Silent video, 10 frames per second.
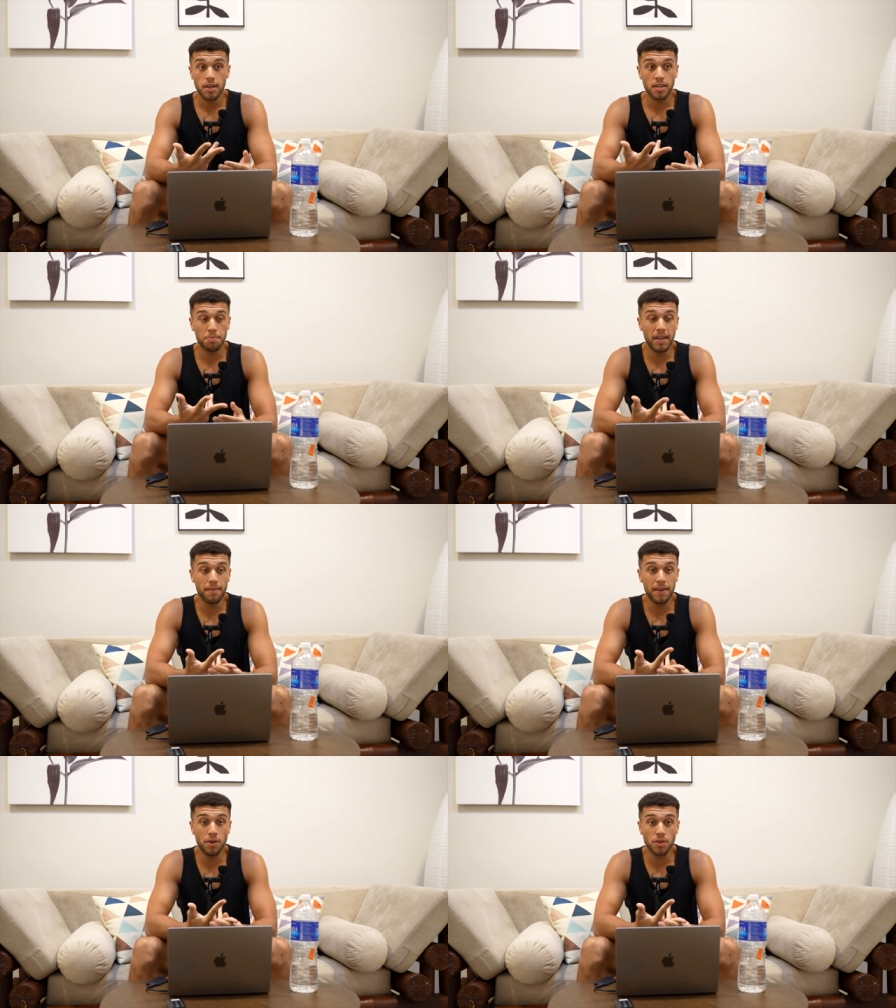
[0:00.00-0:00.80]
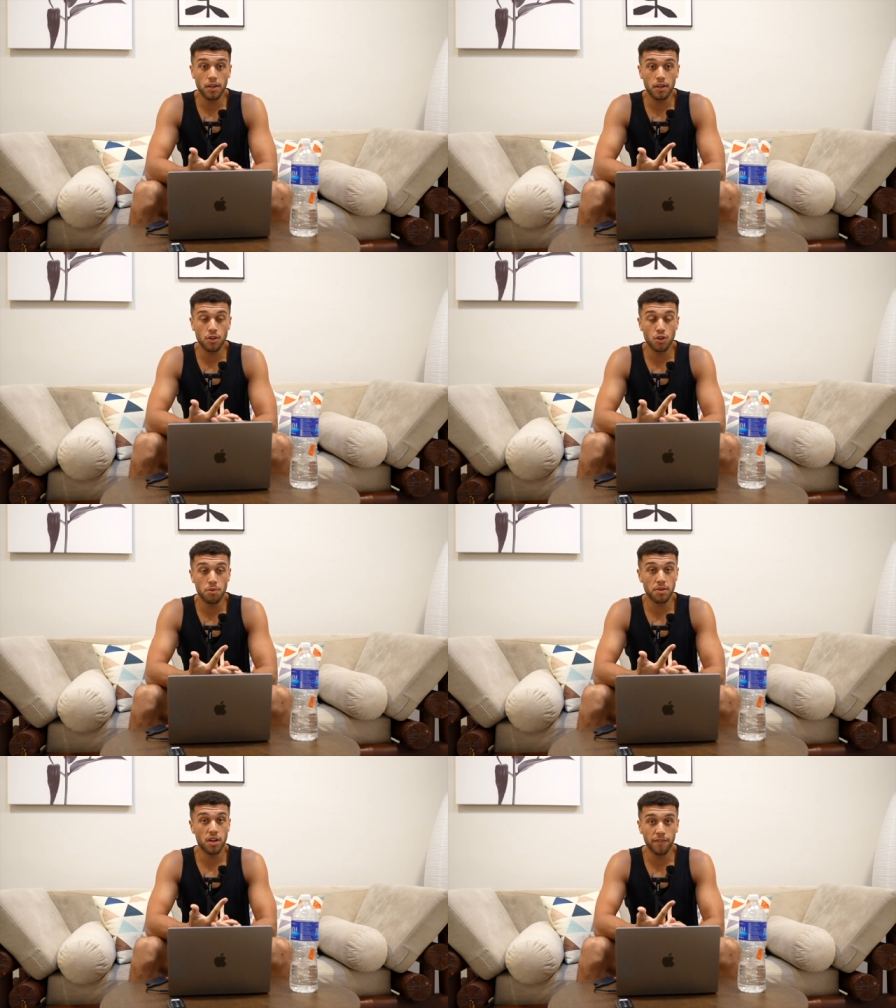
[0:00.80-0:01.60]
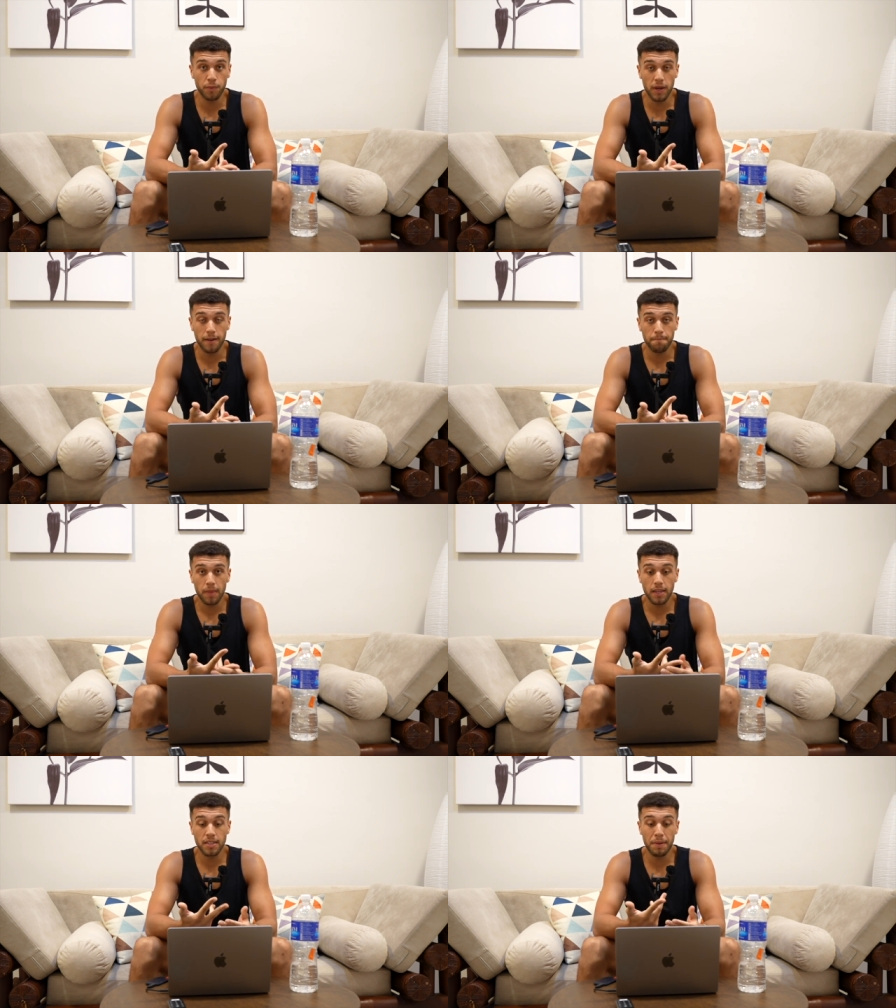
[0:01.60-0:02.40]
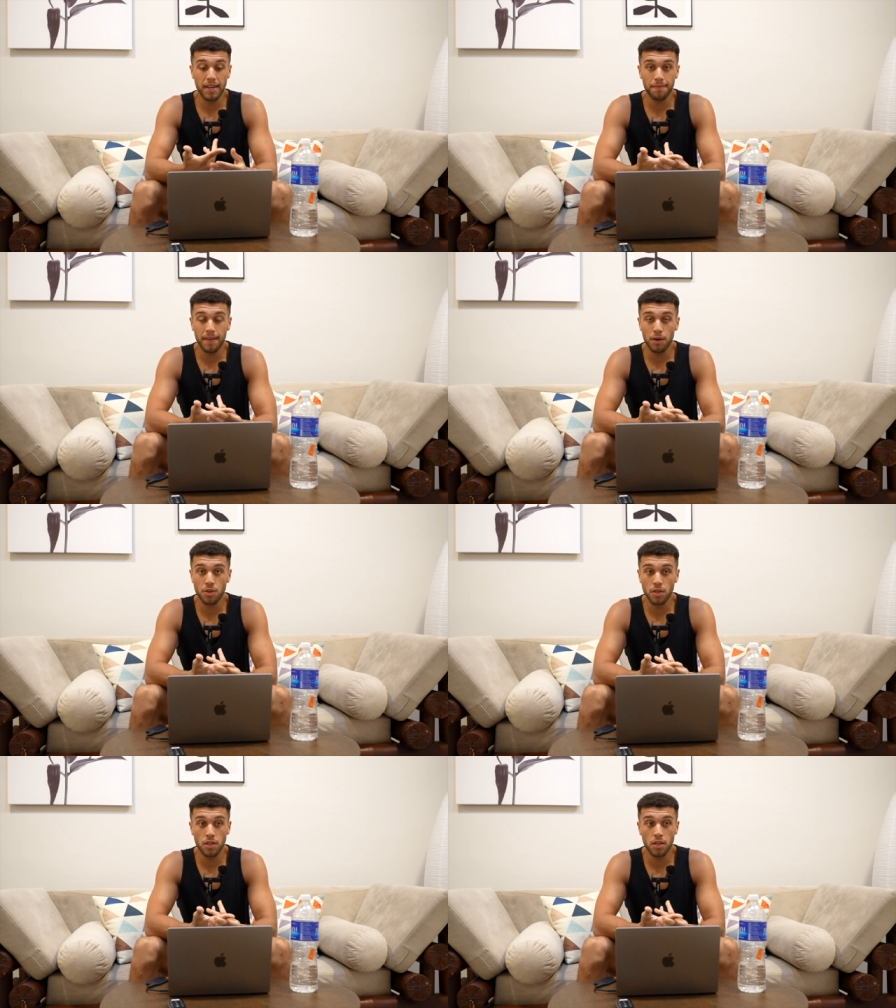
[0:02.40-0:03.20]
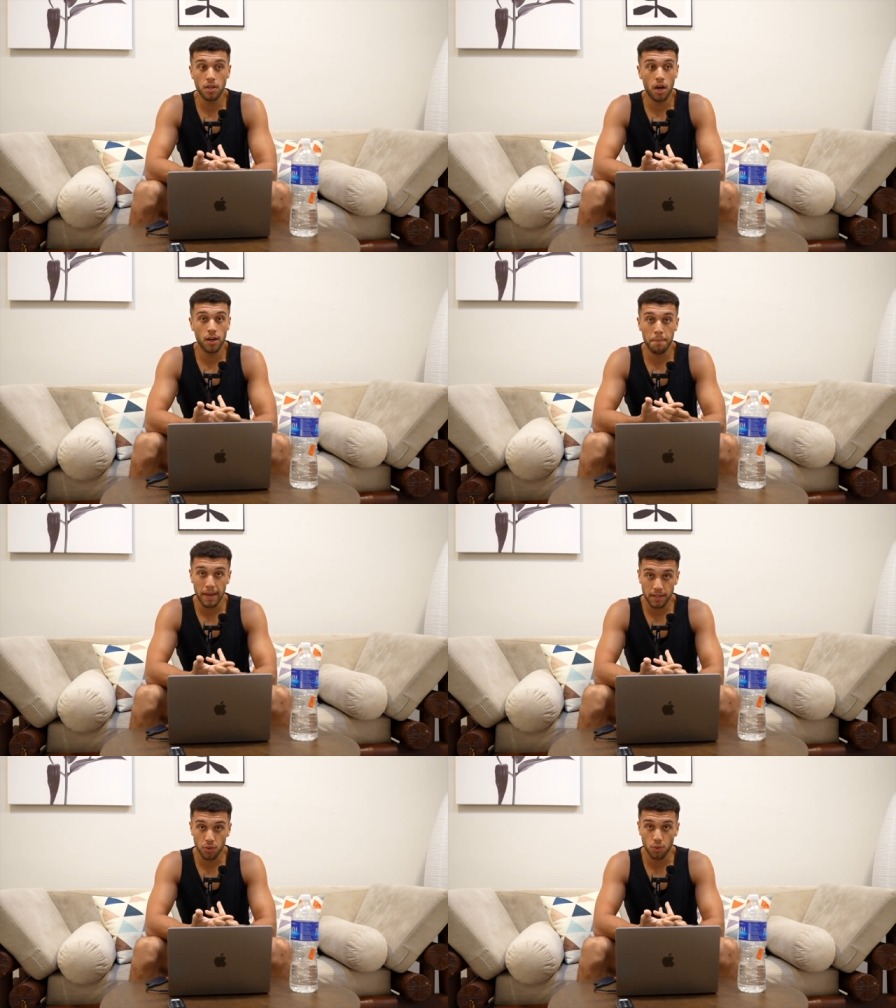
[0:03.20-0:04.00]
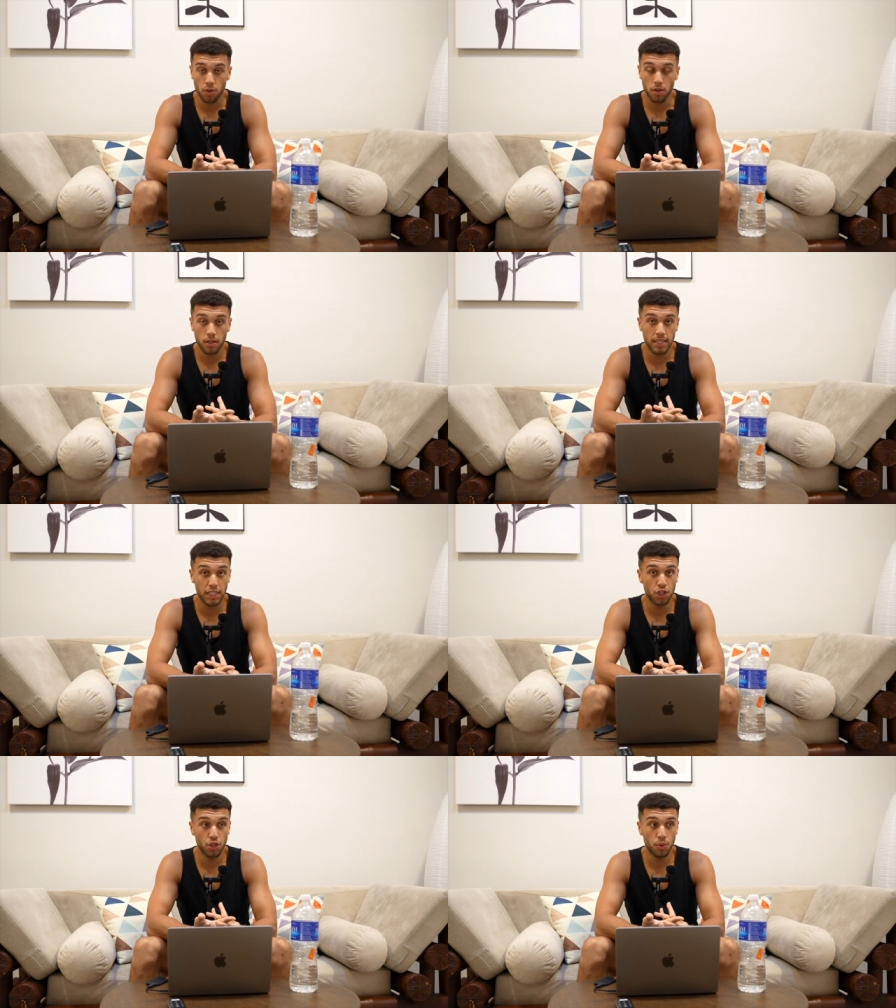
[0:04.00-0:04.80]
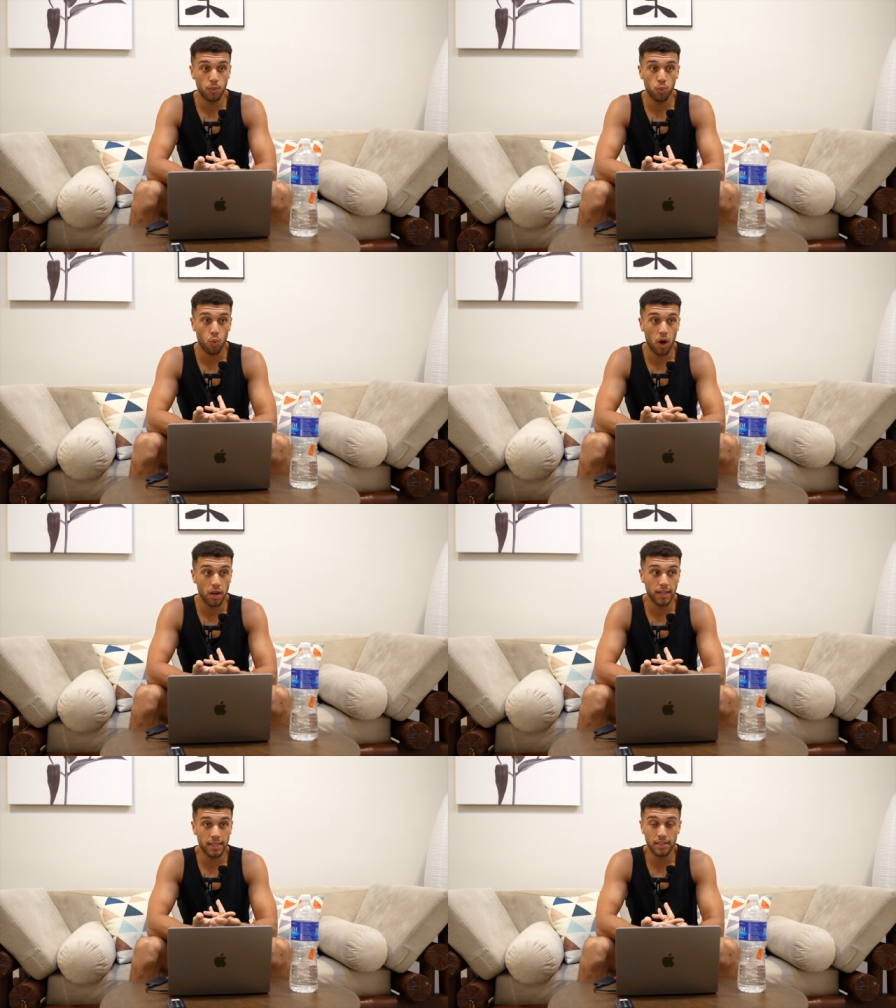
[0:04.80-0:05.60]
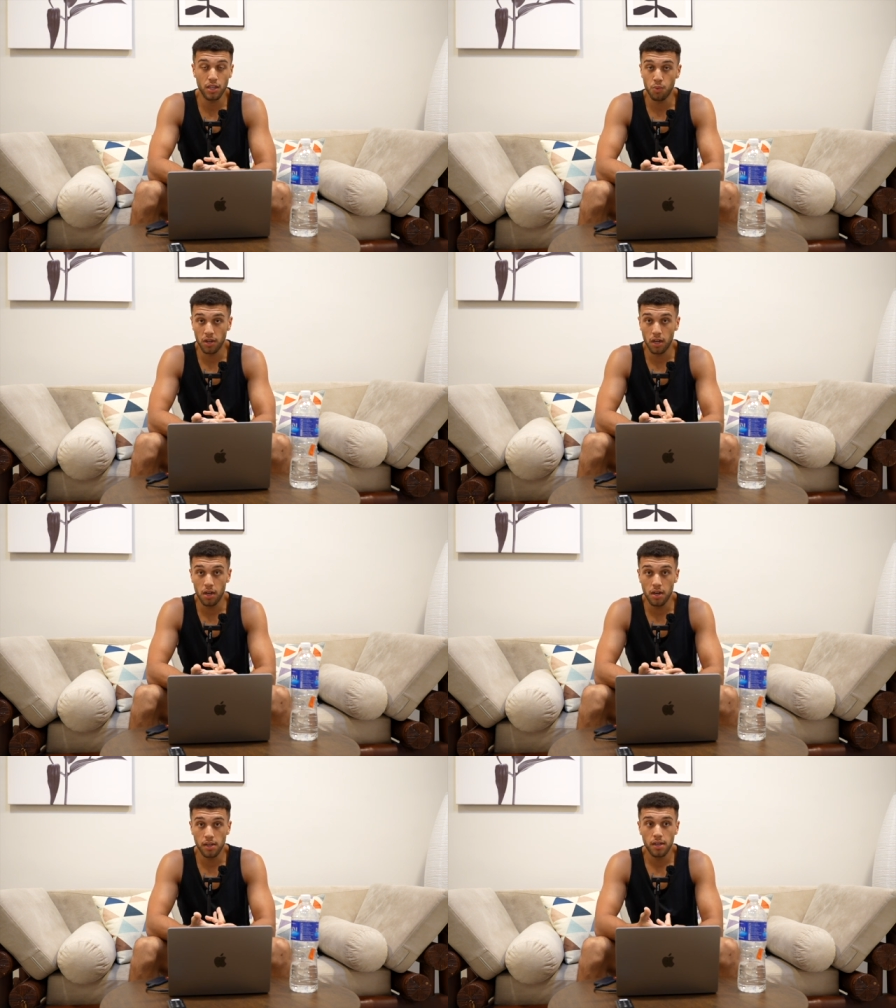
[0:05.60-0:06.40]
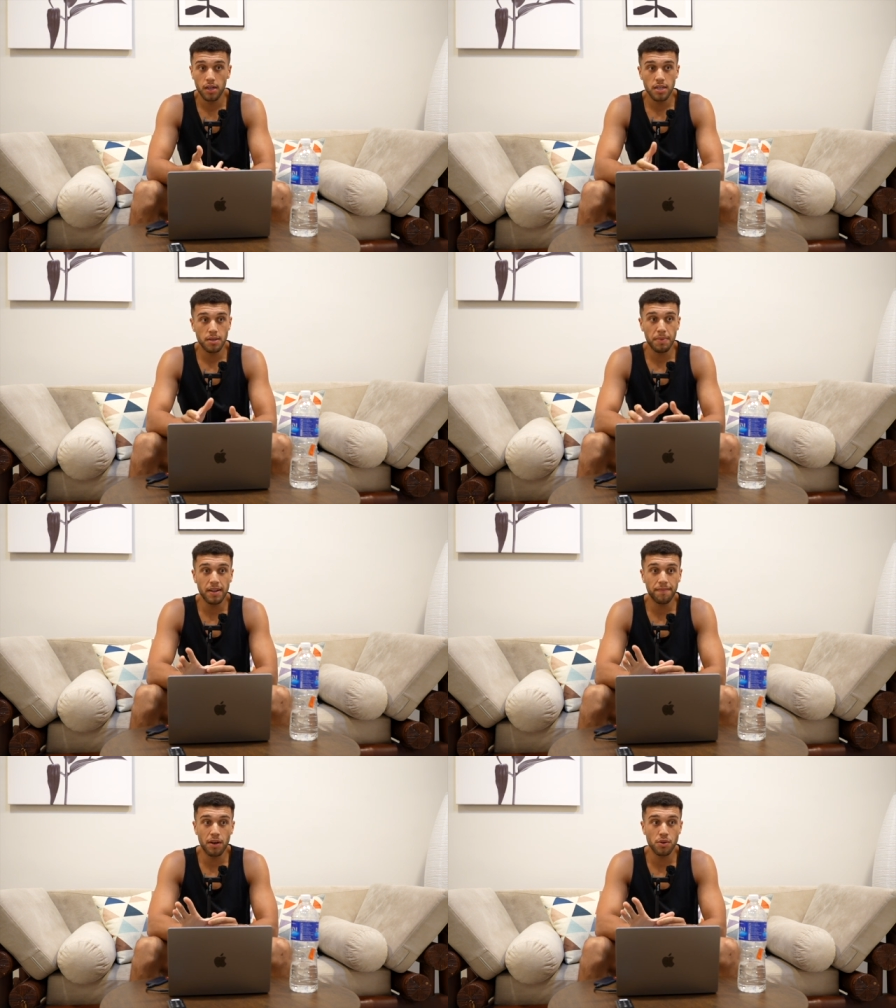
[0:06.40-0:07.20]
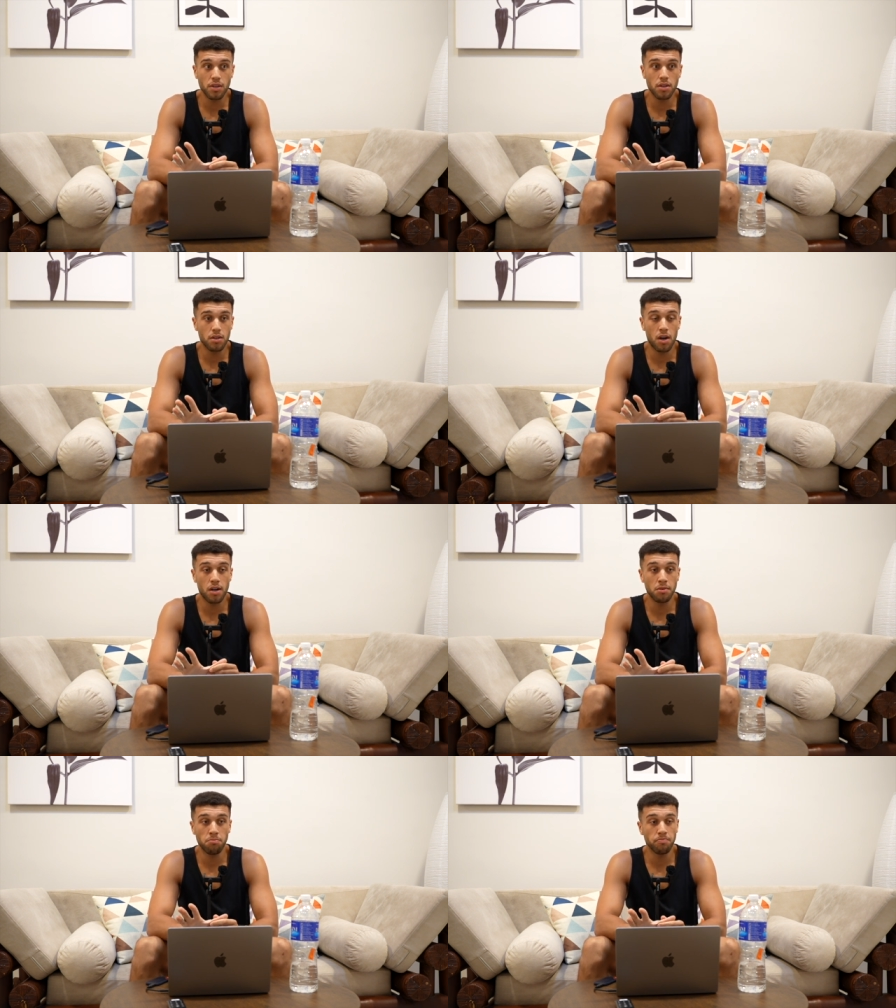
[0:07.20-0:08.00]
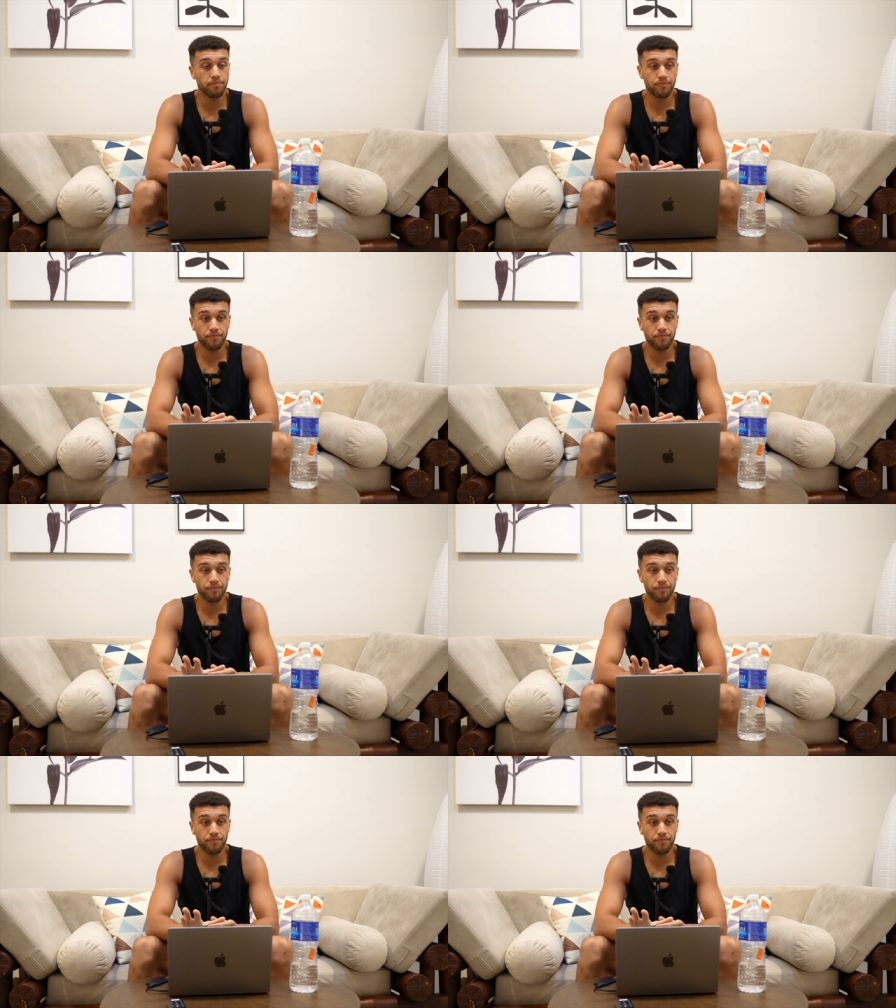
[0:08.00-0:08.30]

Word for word: spend a thousand on some software, spend a thousand on a mentor teaching you what it is that you want to learn, spend a thousand on,